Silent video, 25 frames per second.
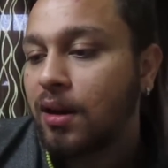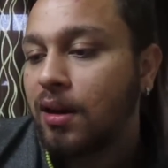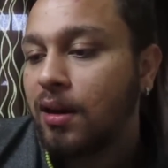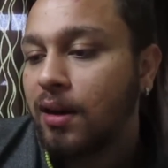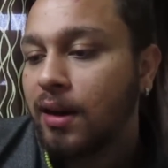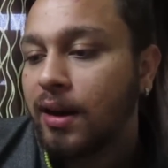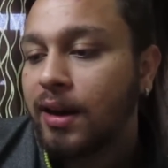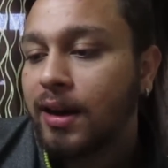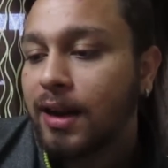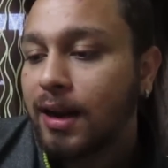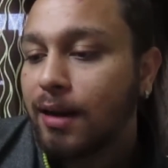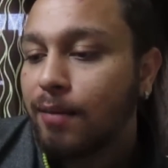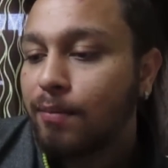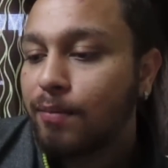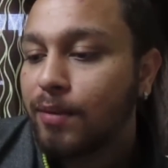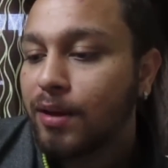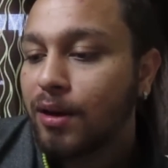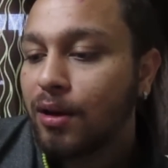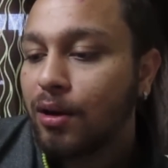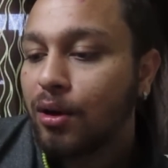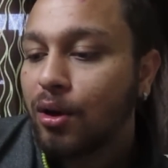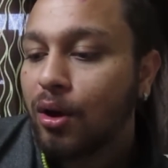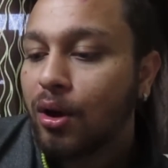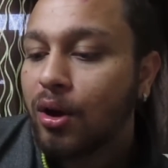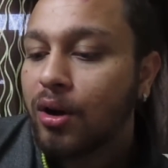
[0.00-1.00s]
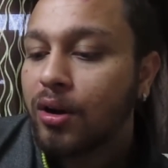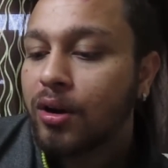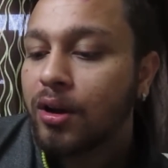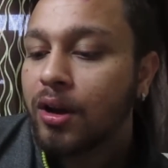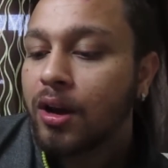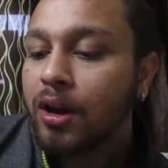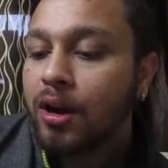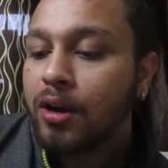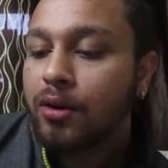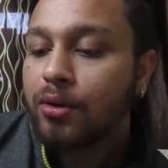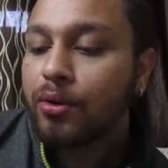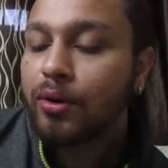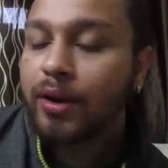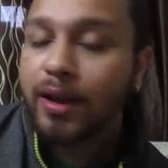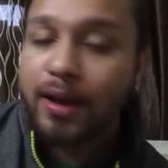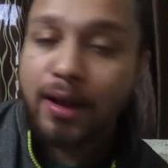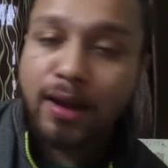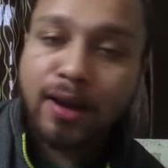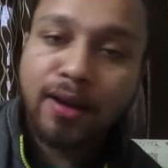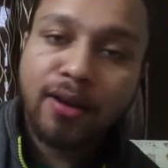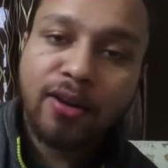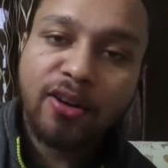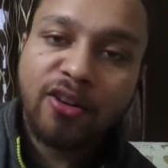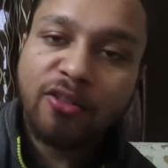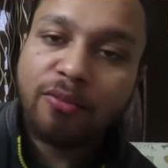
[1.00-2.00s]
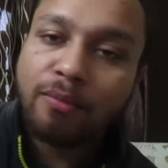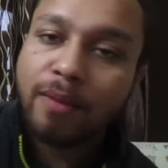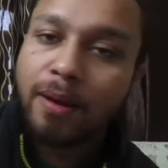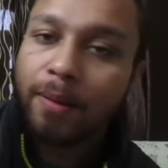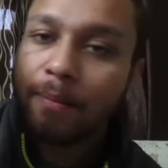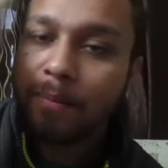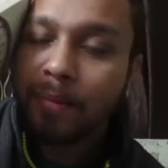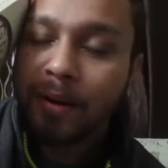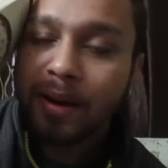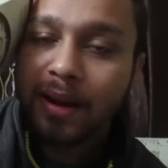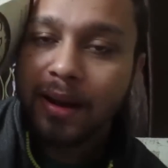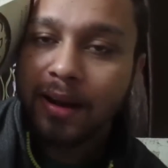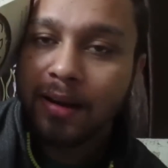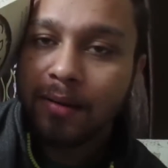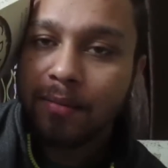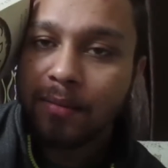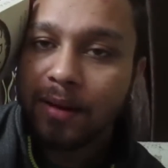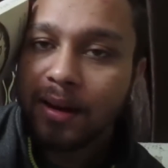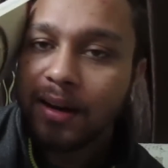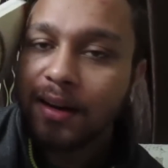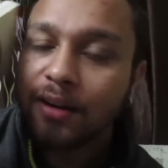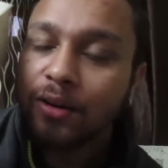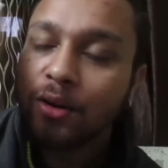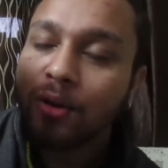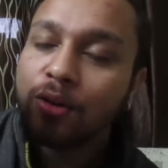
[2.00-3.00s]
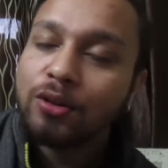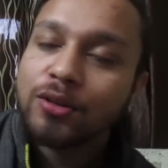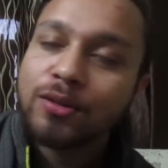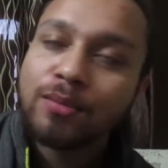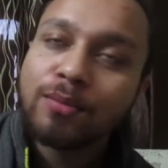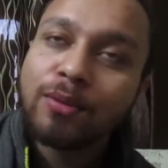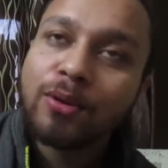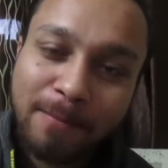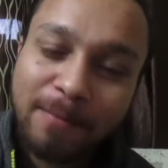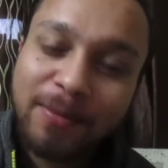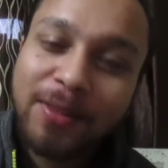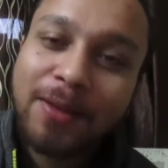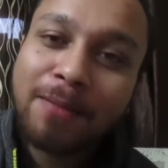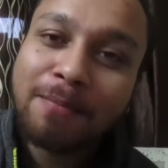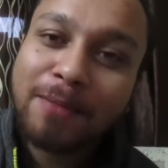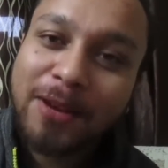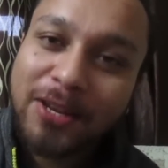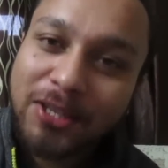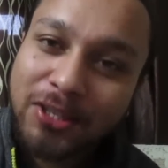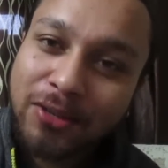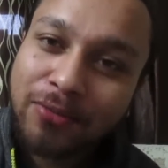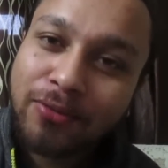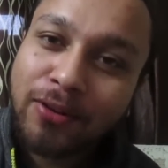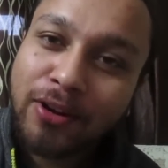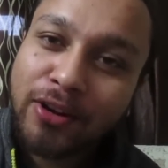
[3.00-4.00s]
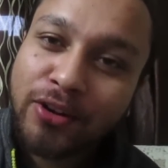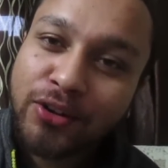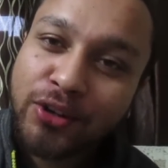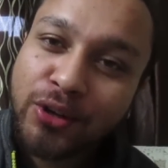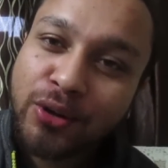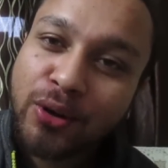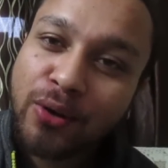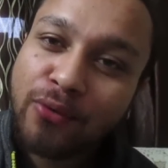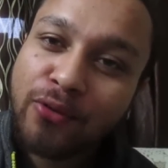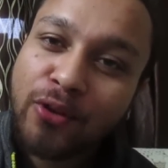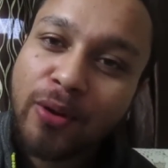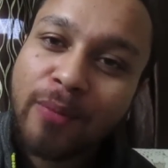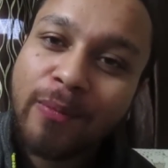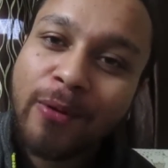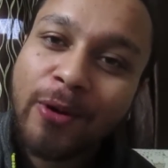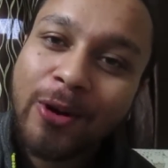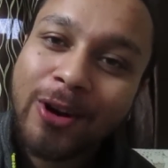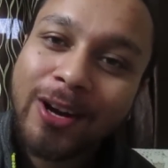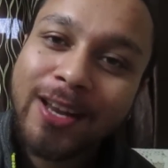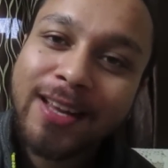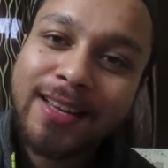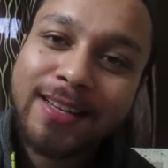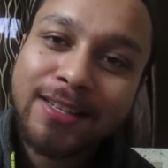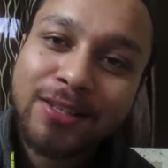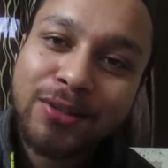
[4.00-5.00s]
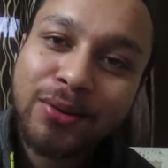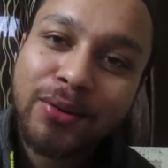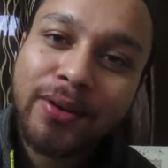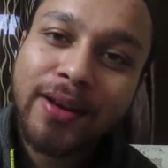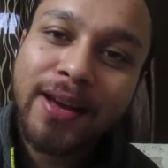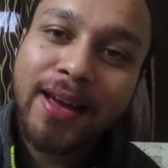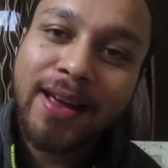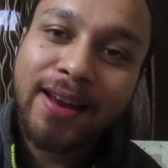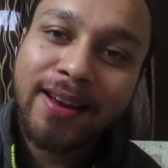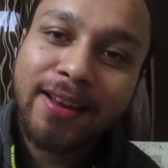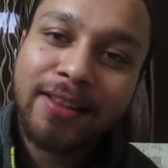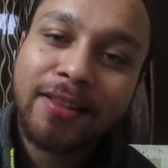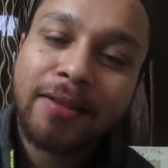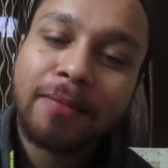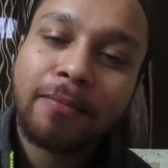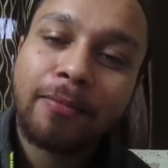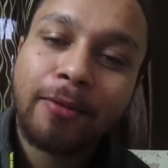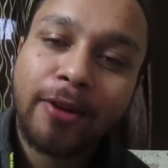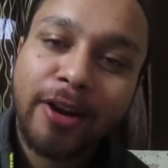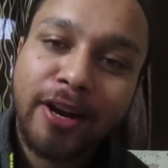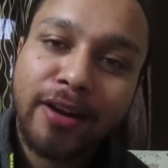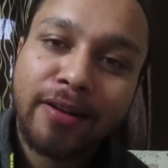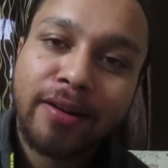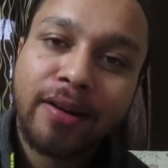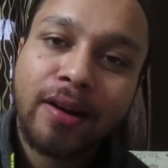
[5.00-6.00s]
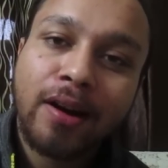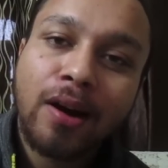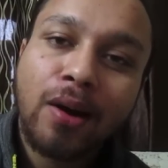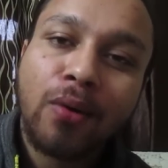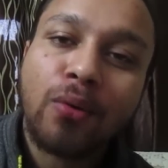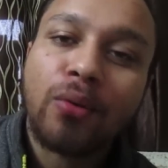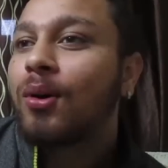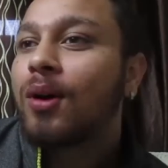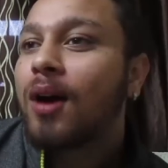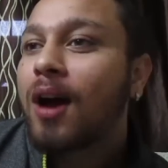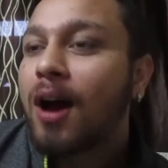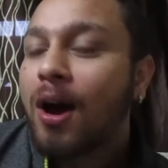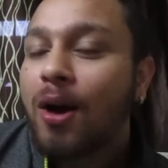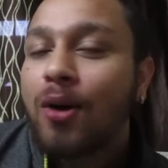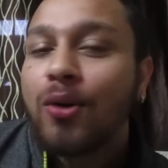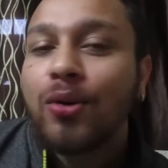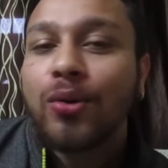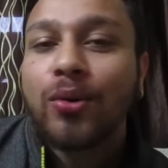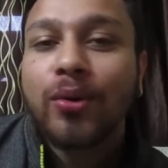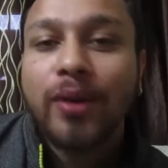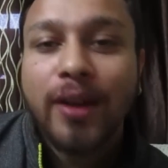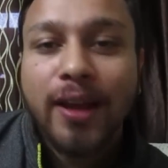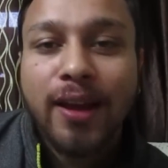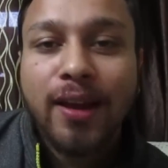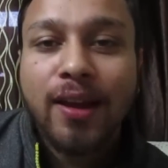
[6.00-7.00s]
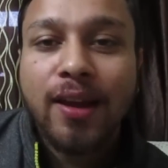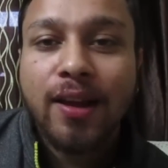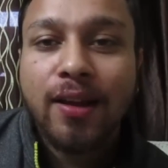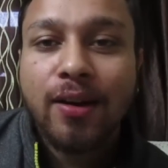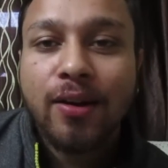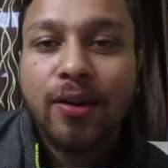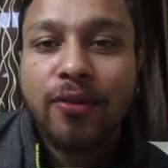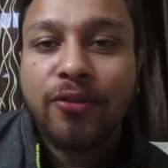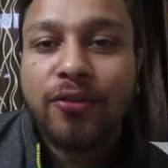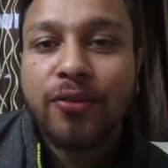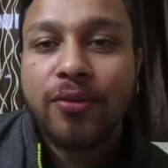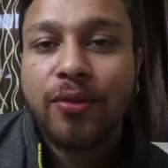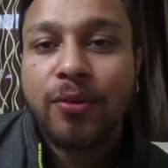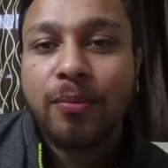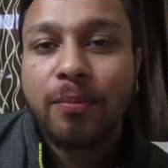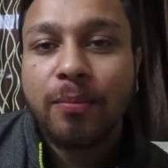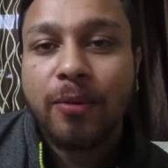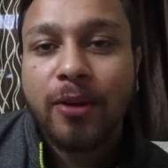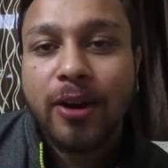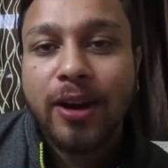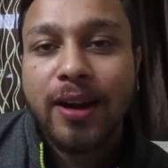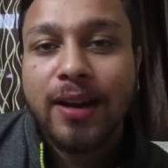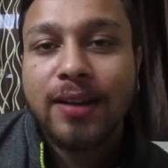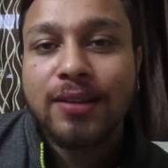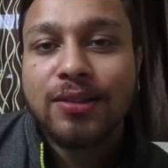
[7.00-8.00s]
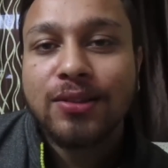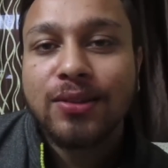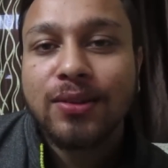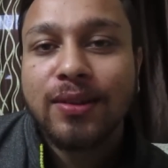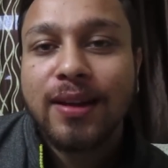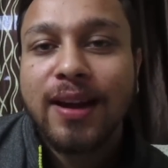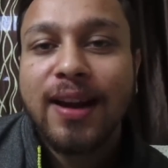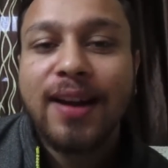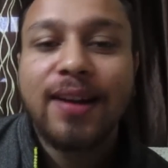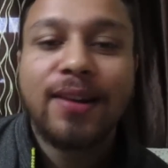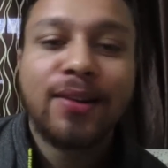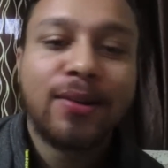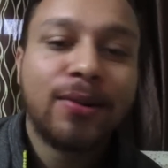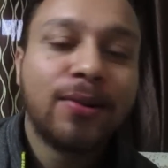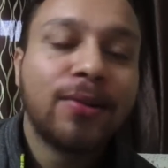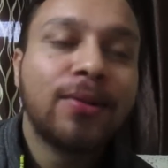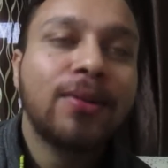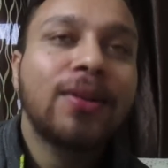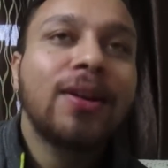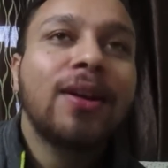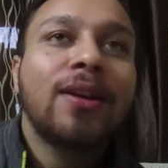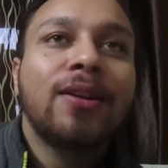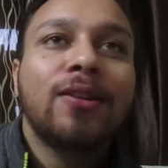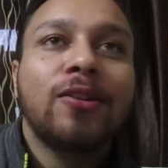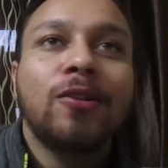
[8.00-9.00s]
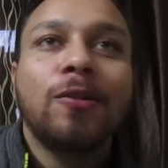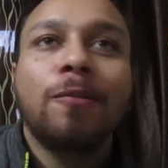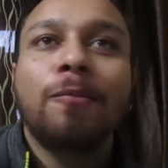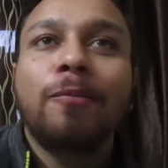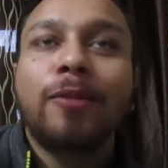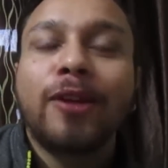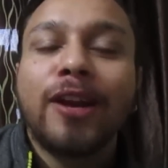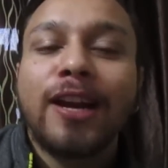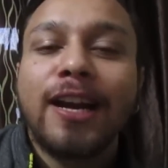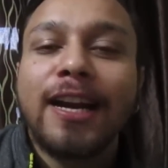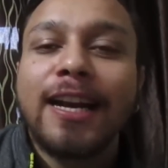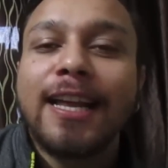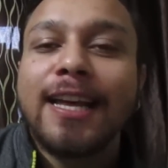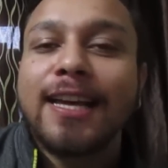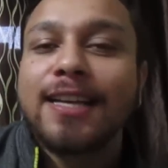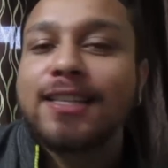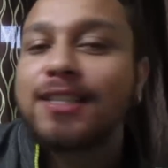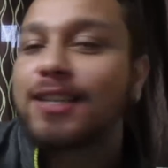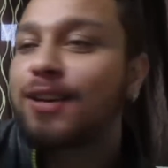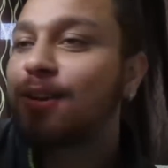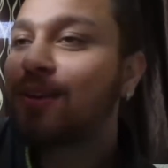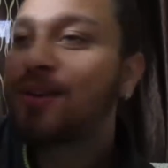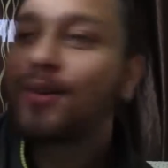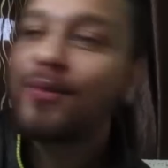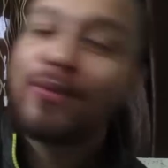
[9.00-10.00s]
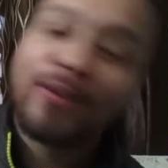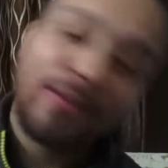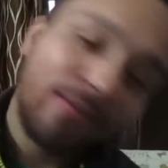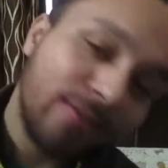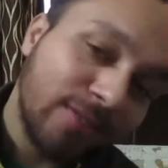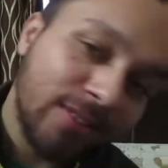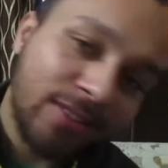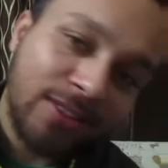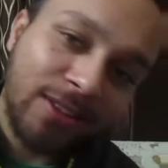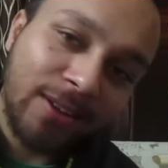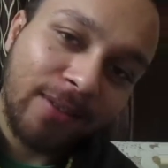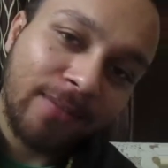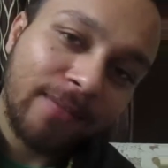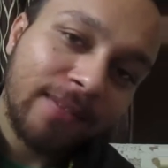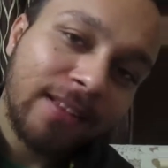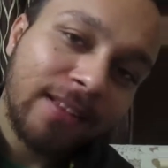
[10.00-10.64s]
it helped me a lot to take care of my brain. It talks about the major function of your body is to carry the brain around. How to take care of your brain so that you know your brain takes care of everything.